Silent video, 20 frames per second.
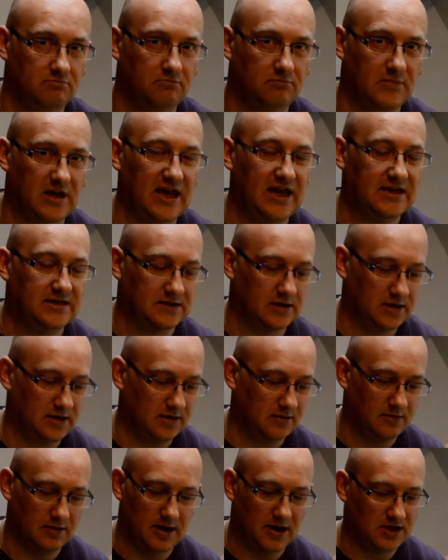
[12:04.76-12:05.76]
Easily.
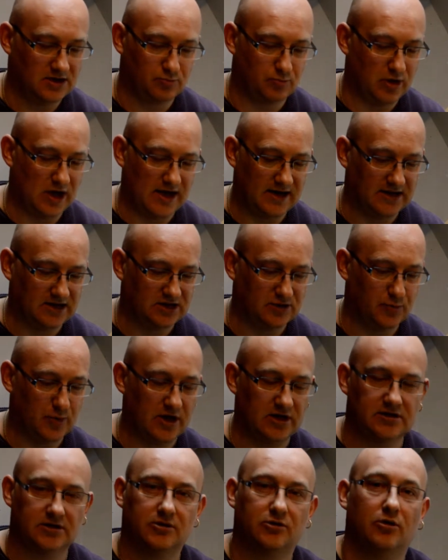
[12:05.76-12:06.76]
And there's plenty of
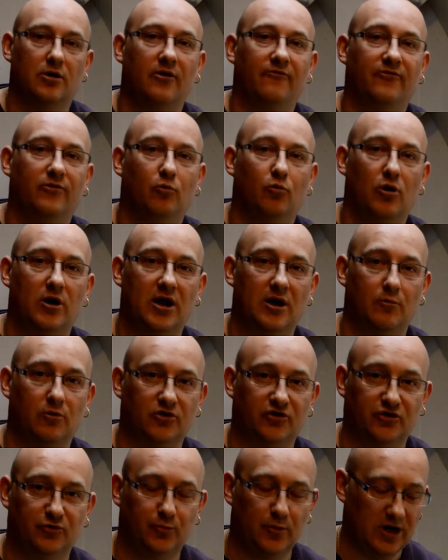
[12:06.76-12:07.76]
space. I don't have to worry about
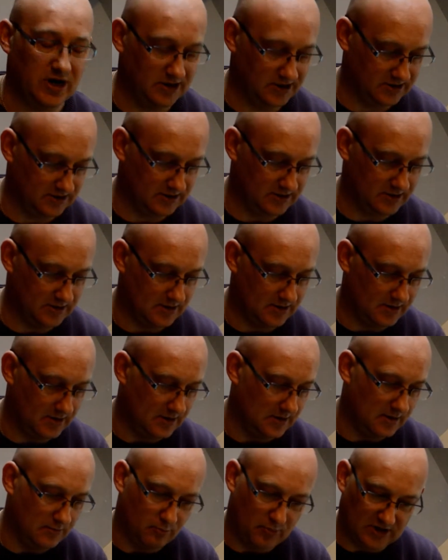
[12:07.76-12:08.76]
space.
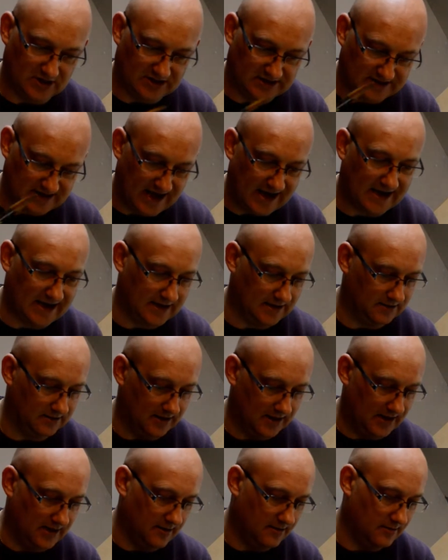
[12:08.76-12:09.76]
But
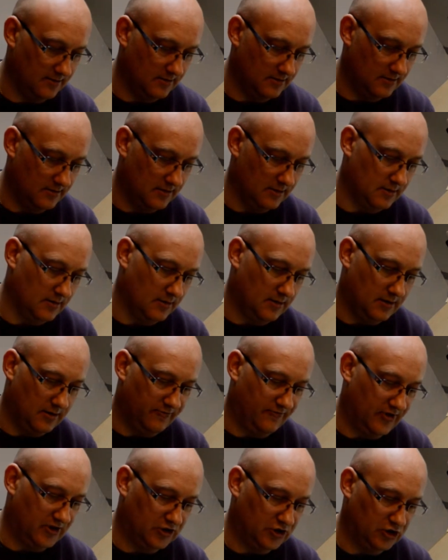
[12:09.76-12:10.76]
secondly,
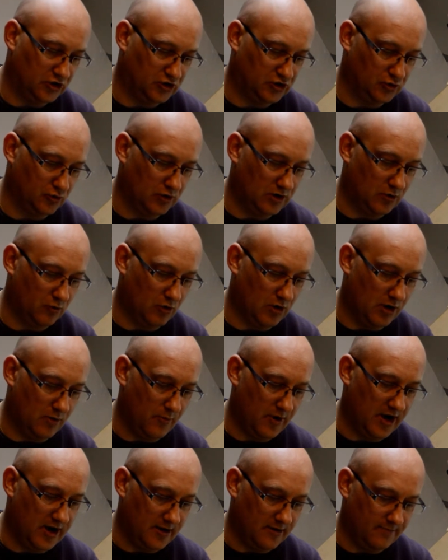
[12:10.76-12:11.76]
if I just show you what I
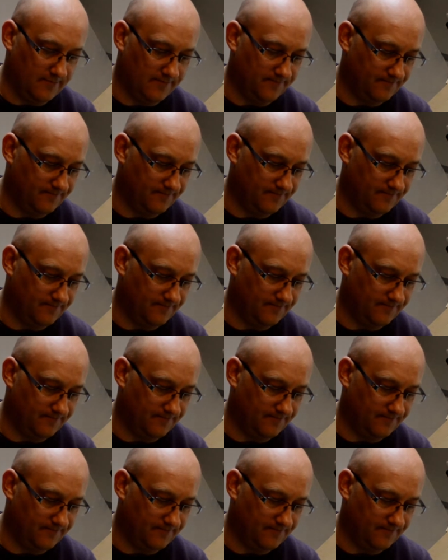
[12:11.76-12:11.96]
mean,